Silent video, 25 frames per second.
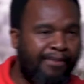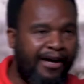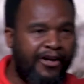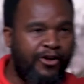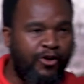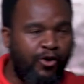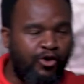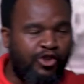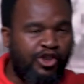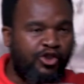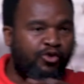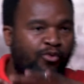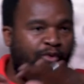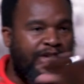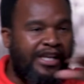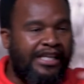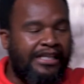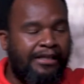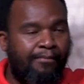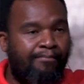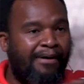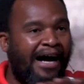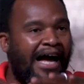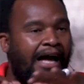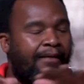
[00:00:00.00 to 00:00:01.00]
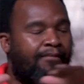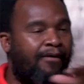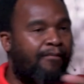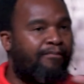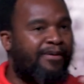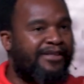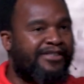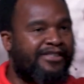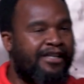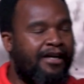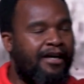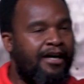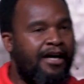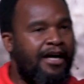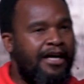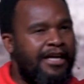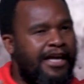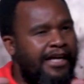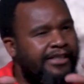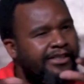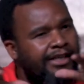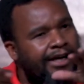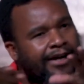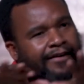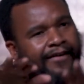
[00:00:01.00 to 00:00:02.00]
you just reading the Bible, but
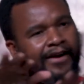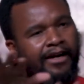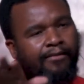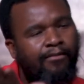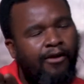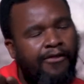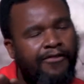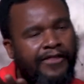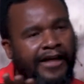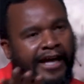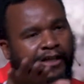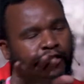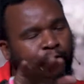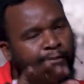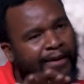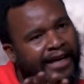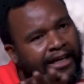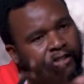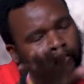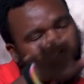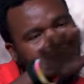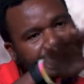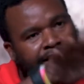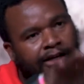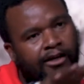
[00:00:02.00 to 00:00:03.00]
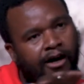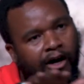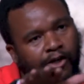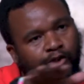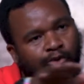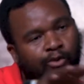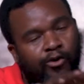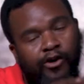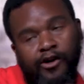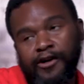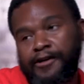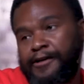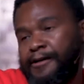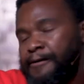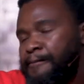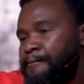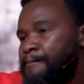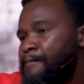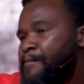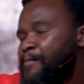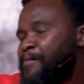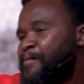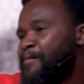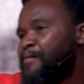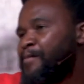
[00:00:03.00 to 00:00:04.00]
here's the incredible thing: as you begin to read God's word,
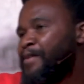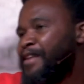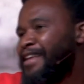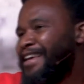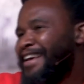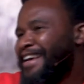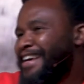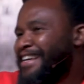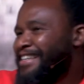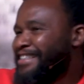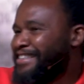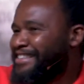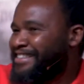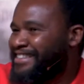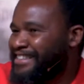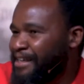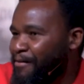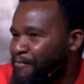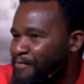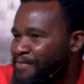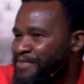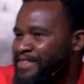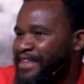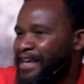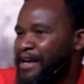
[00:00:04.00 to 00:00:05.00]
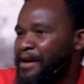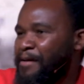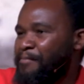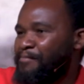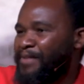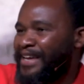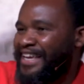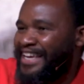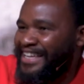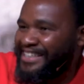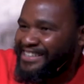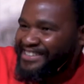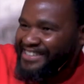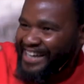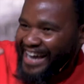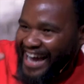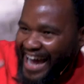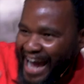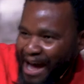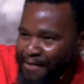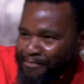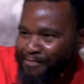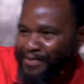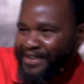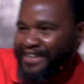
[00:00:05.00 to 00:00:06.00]
something begins to
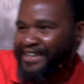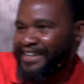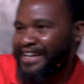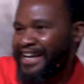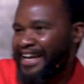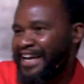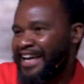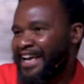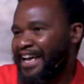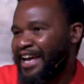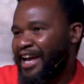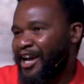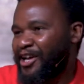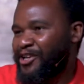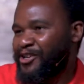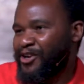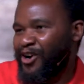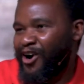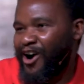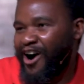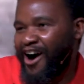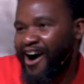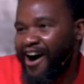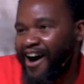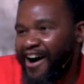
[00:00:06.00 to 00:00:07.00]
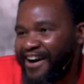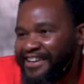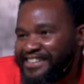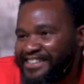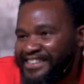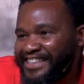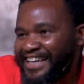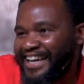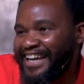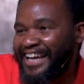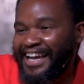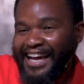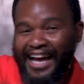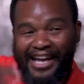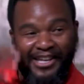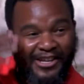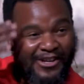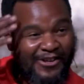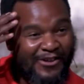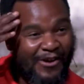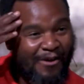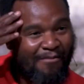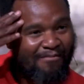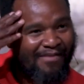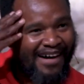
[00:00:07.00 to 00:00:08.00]
happen in your heart and in
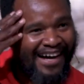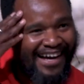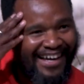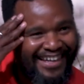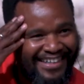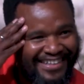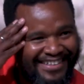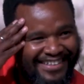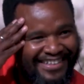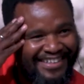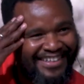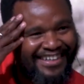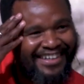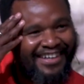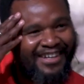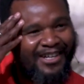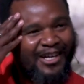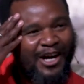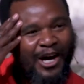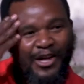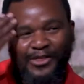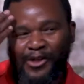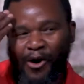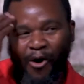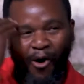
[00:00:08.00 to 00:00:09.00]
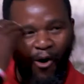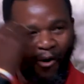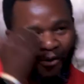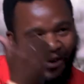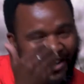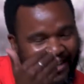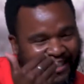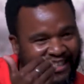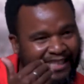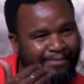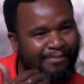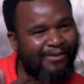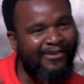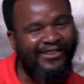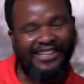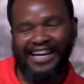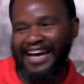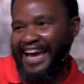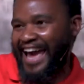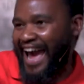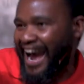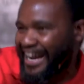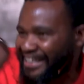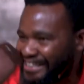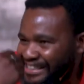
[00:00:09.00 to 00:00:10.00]
your mind. The Holy Spirit
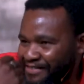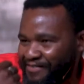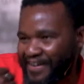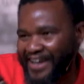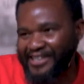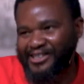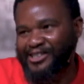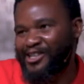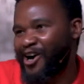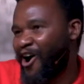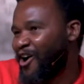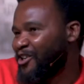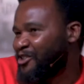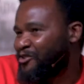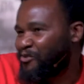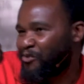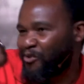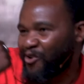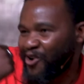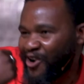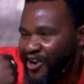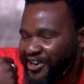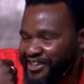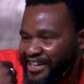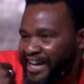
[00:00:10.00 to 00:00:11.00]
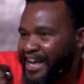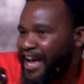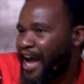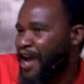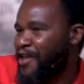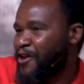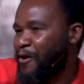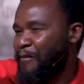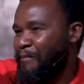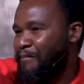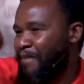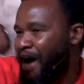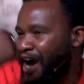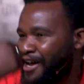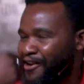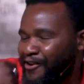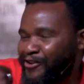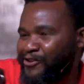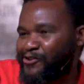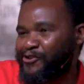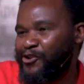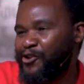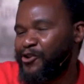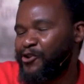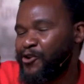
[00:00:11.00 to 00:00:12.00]
activates God's word and your mind
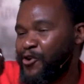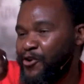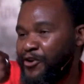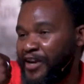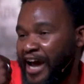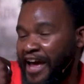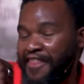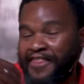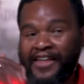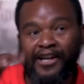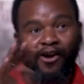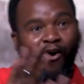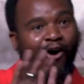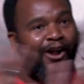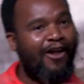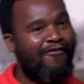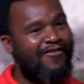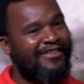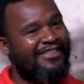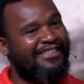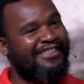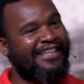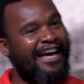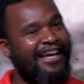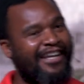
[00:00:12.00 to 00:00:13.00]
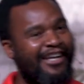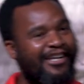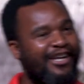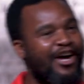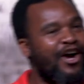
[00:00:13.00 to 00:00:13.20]
is renewed. And then all of a sudden,